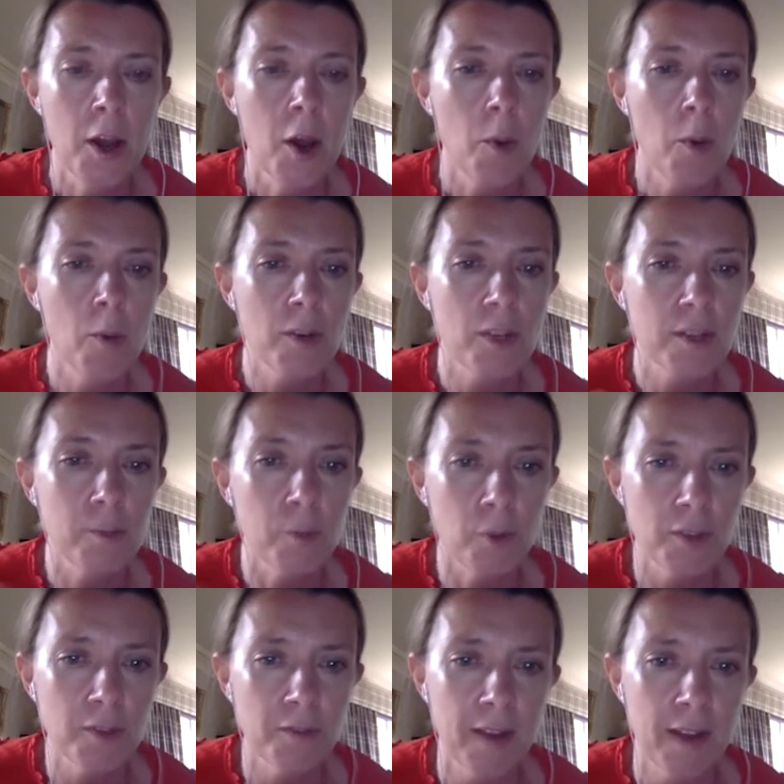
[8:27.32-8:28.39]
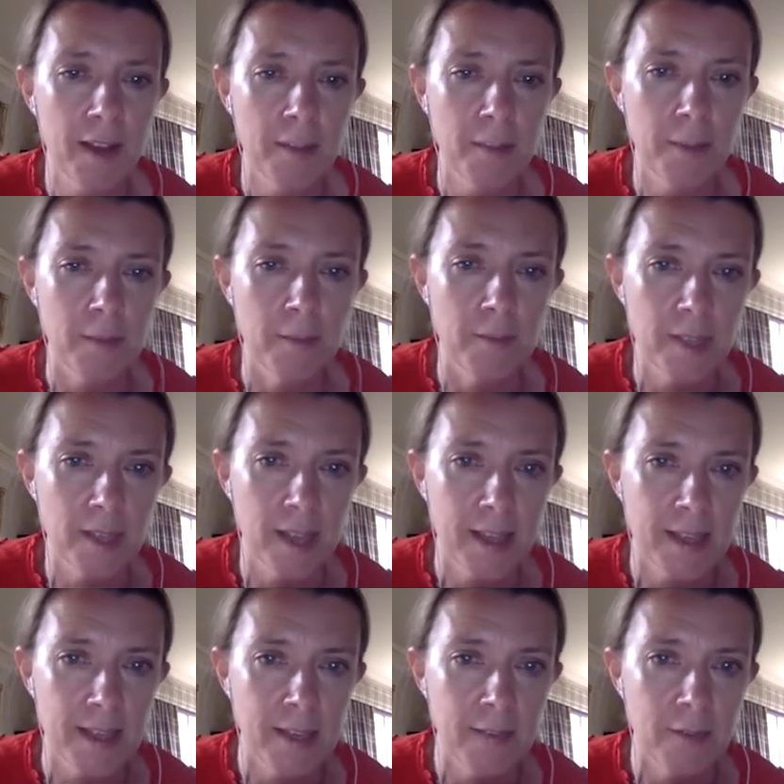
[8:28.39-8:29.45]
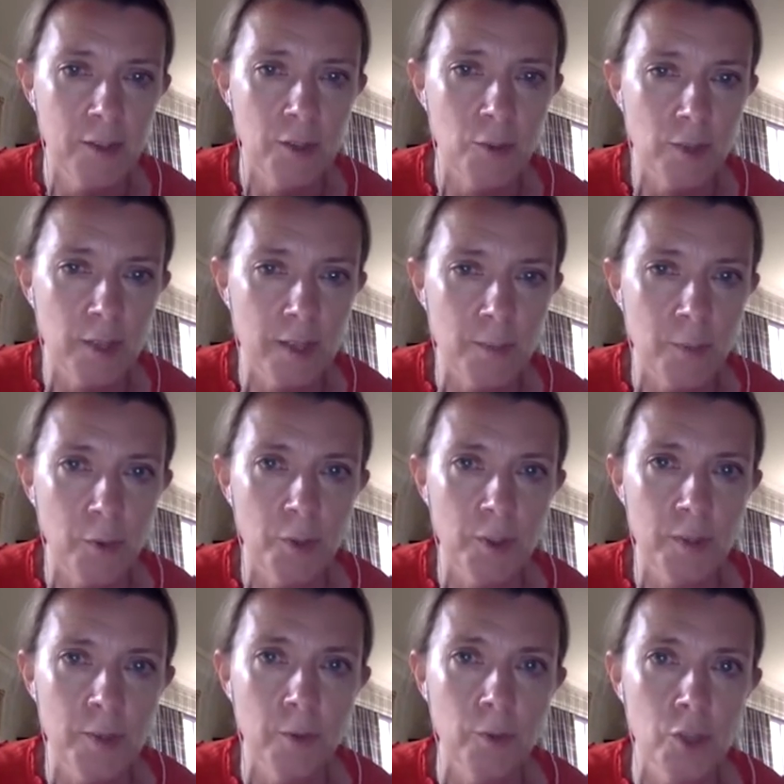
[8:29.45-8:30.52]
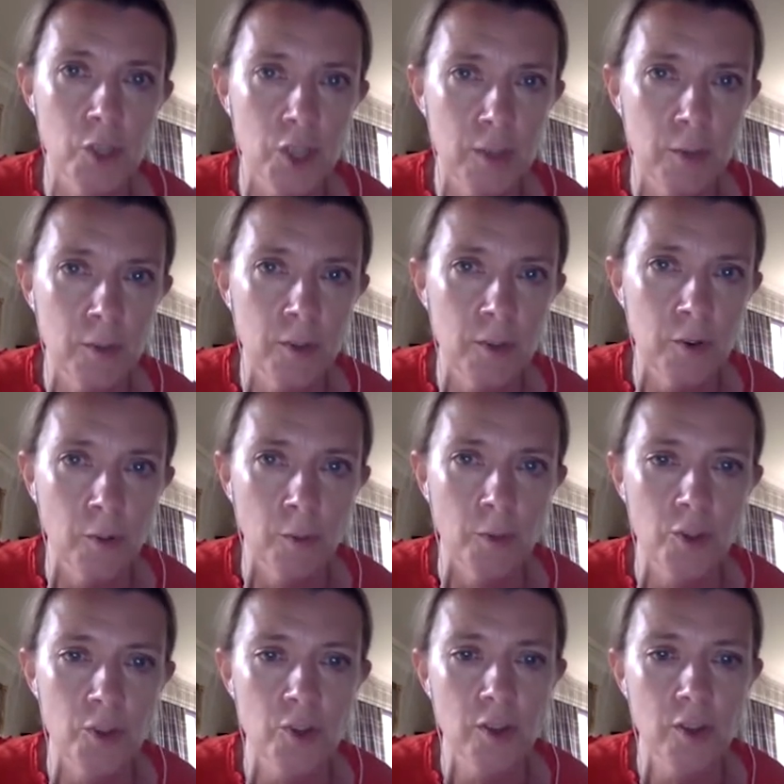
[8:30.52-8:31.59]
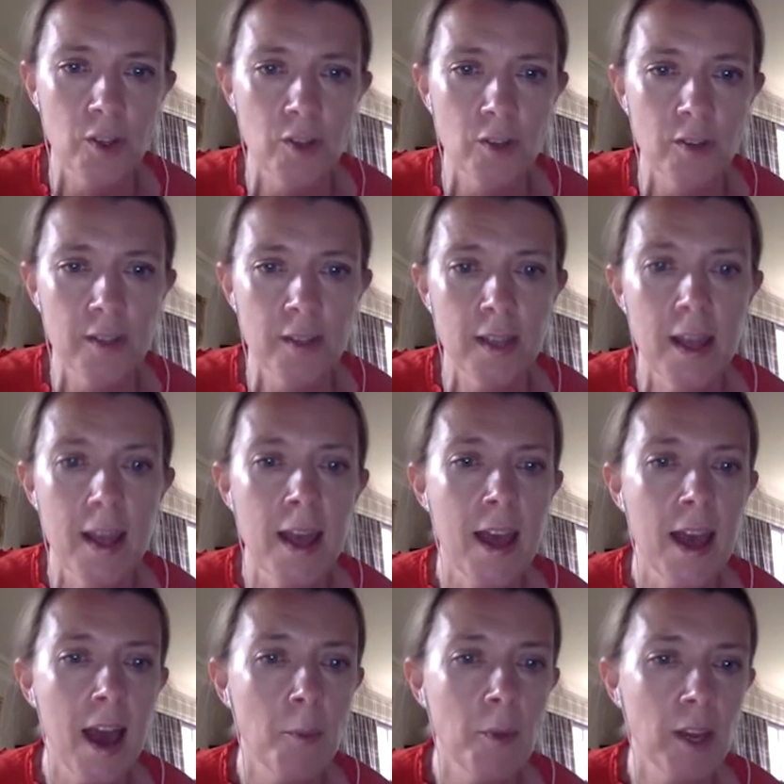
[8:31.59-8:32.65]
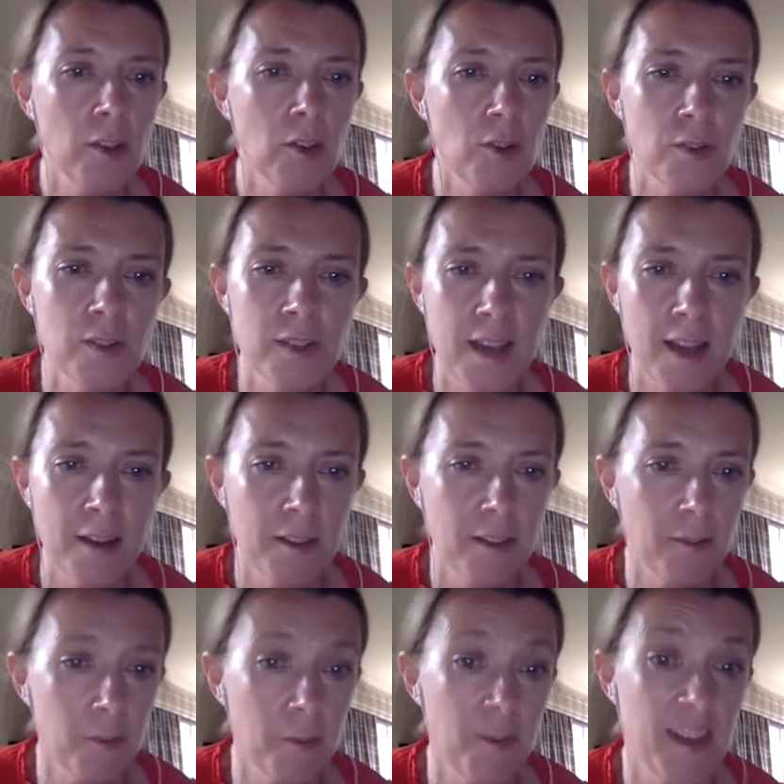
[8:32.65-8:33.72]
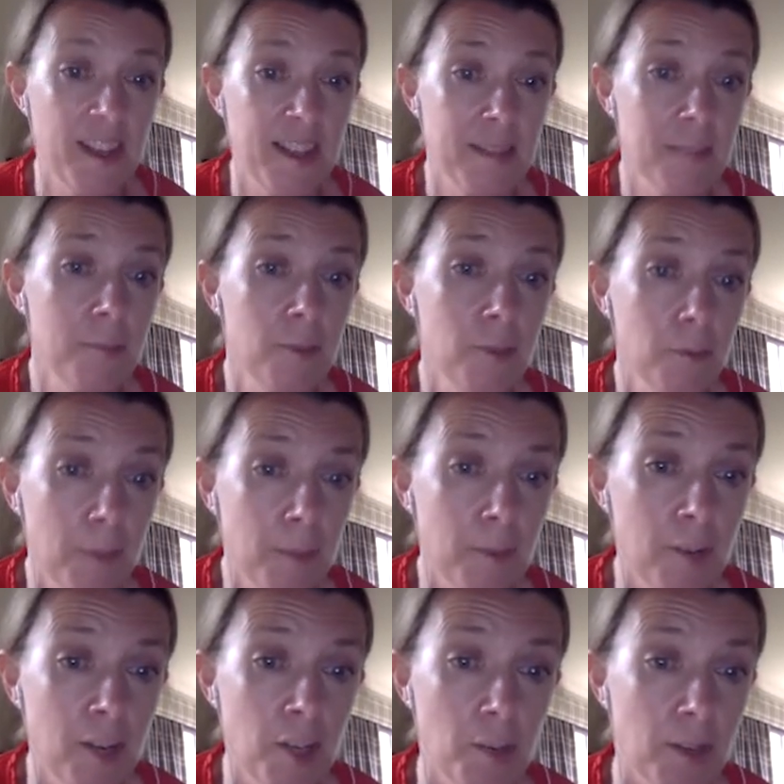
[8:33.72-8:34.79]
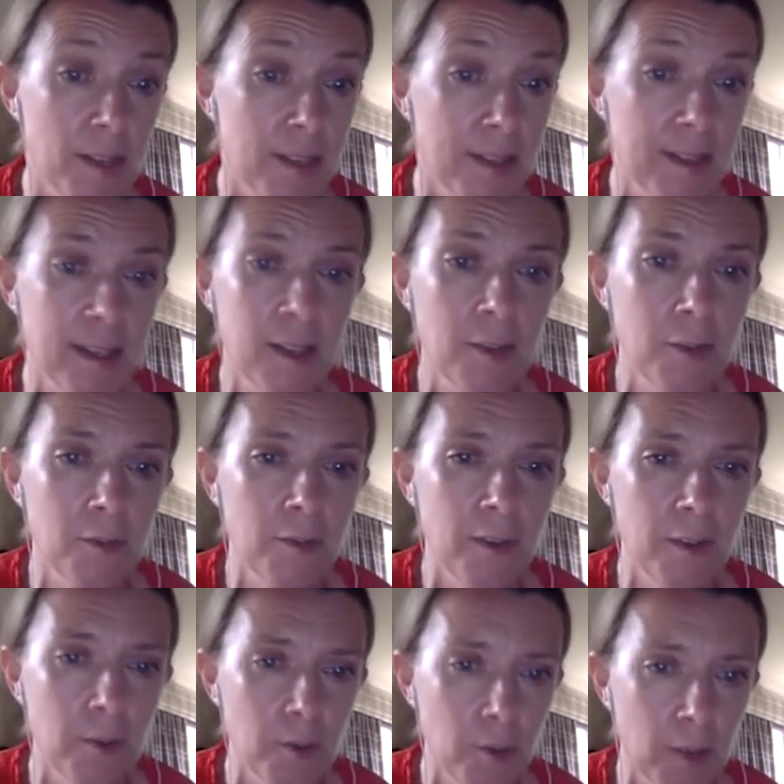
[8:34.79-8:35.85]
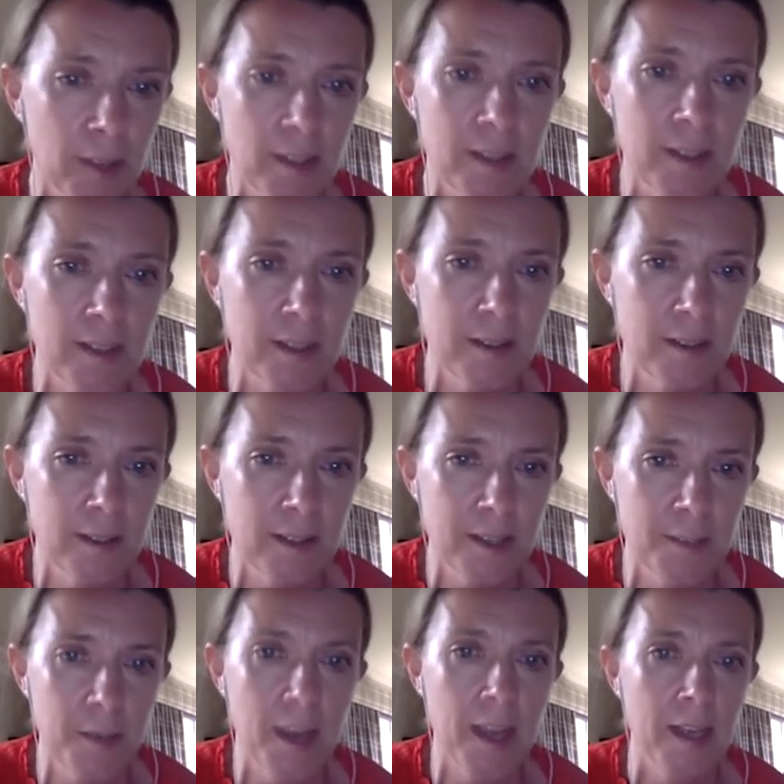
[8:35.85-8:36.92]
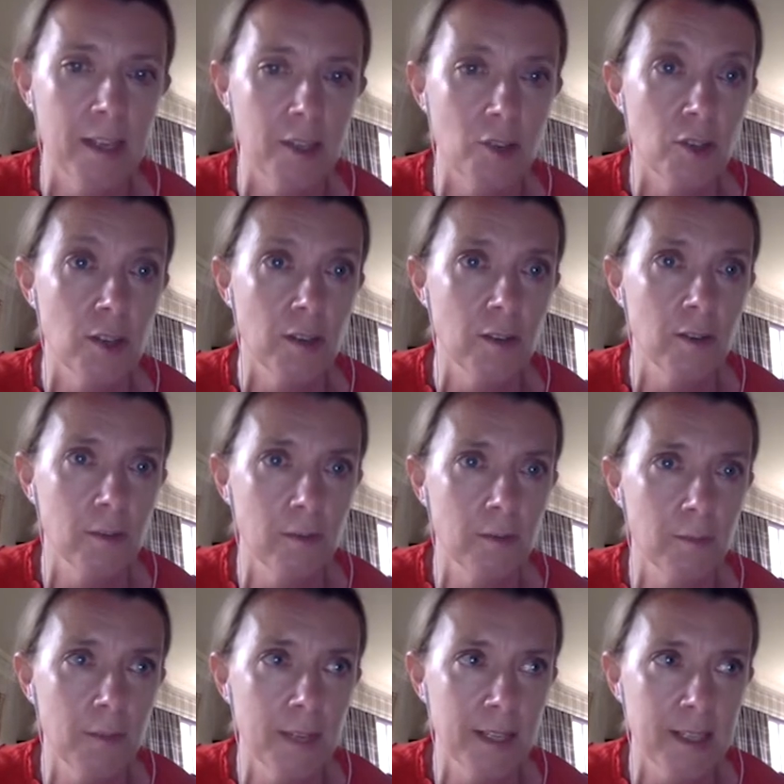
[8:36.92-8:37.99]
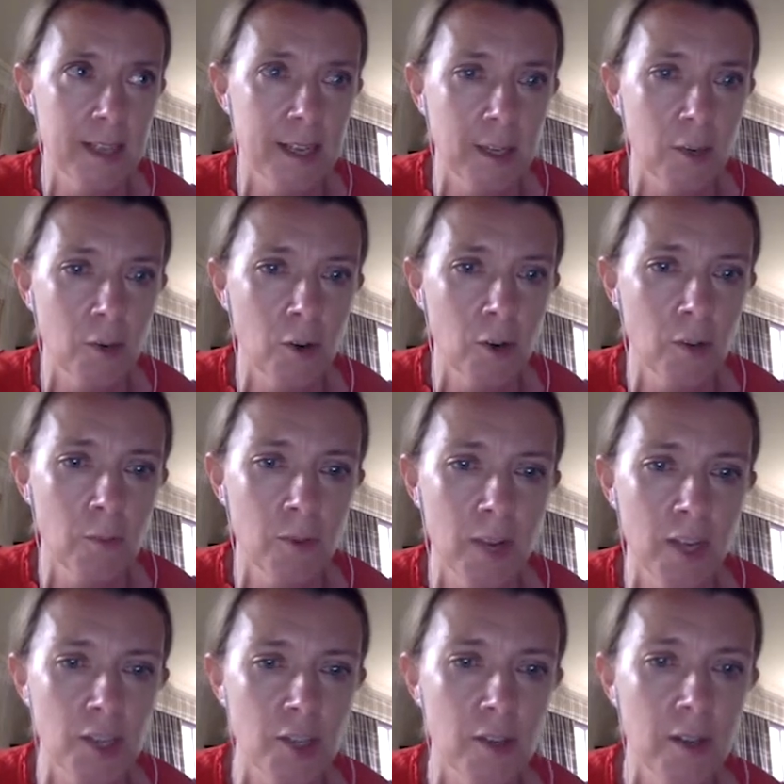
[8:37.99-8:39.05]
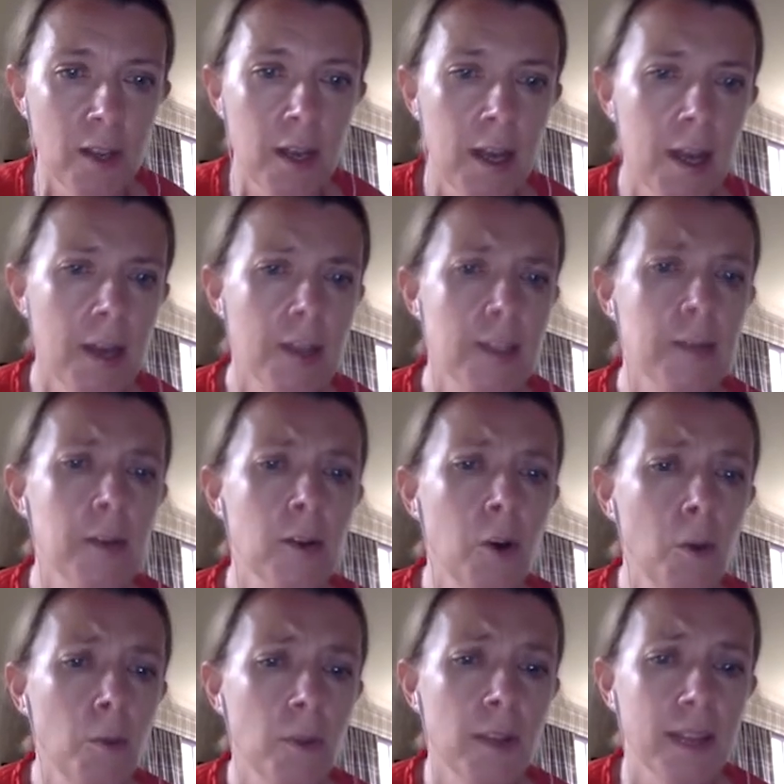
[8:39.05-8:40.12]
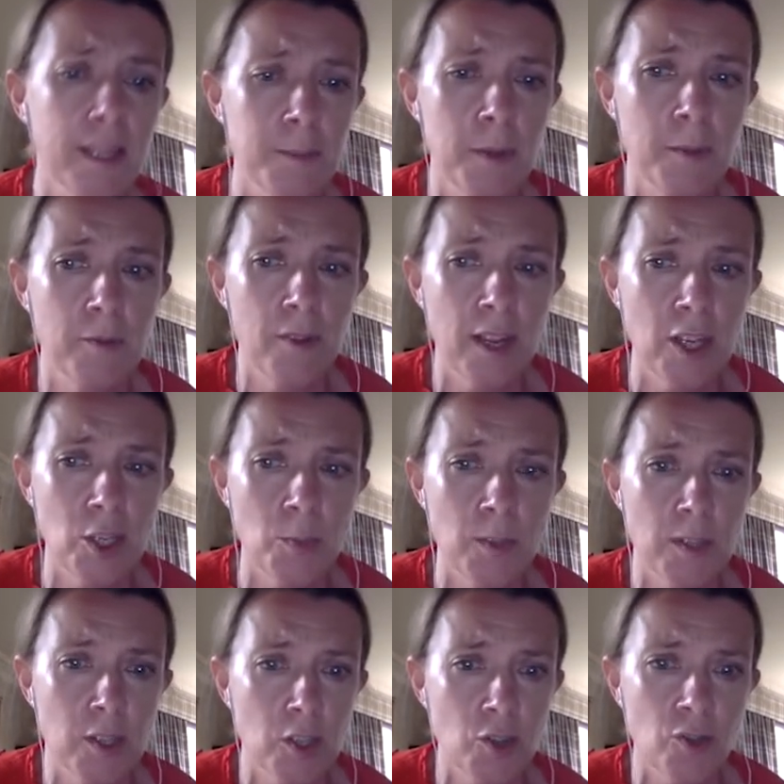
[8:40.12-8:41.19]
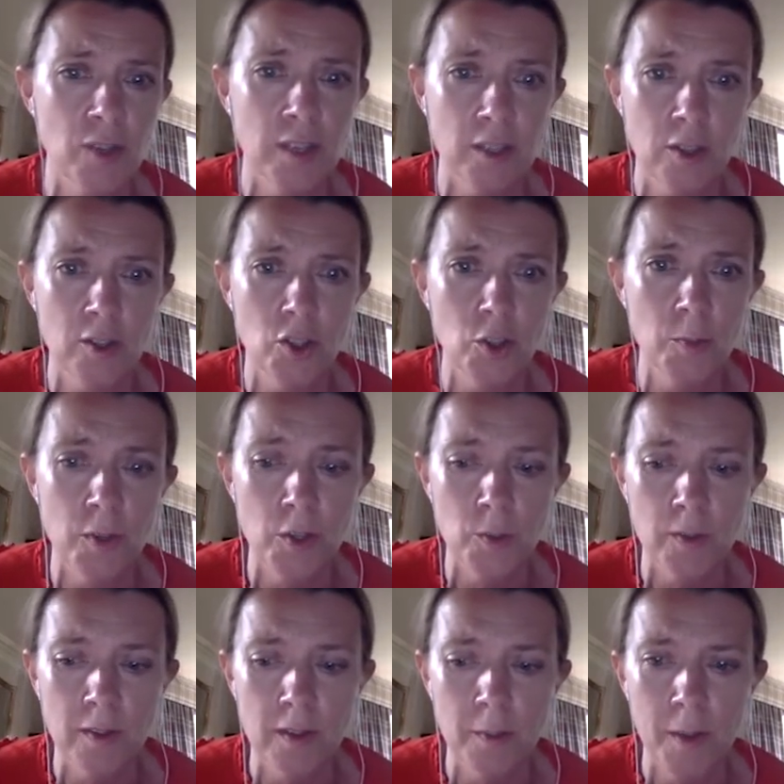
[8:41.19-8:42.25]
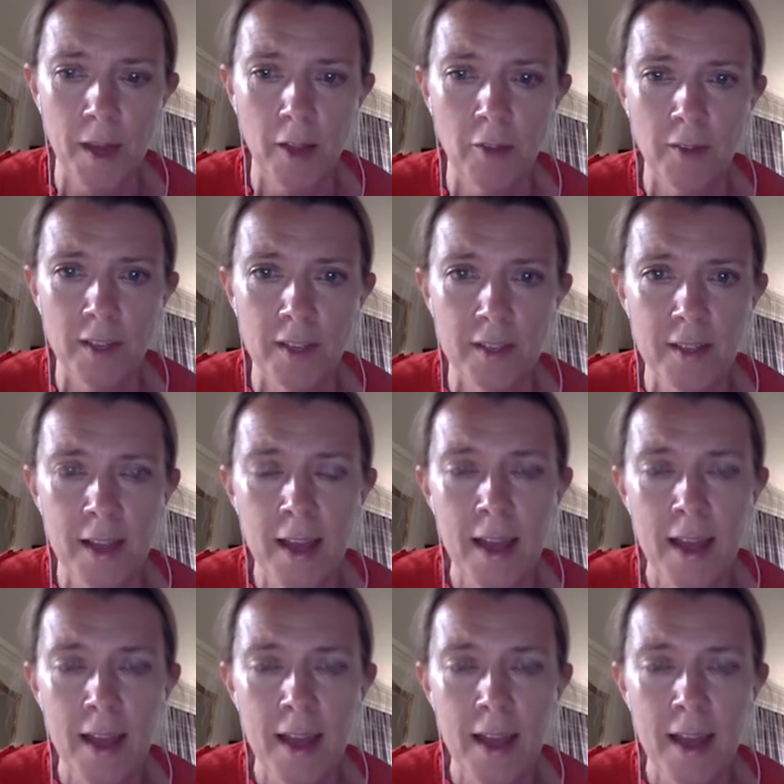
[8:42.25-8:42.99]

We want to modify the beam to get as even a dose as possible, shield the normal structures. And we can use anything from a very simple beam arrangement, a single field going into the, the spine to treat metastatic cord compression, to complex beam arrangements to treat tumours within the pelvis.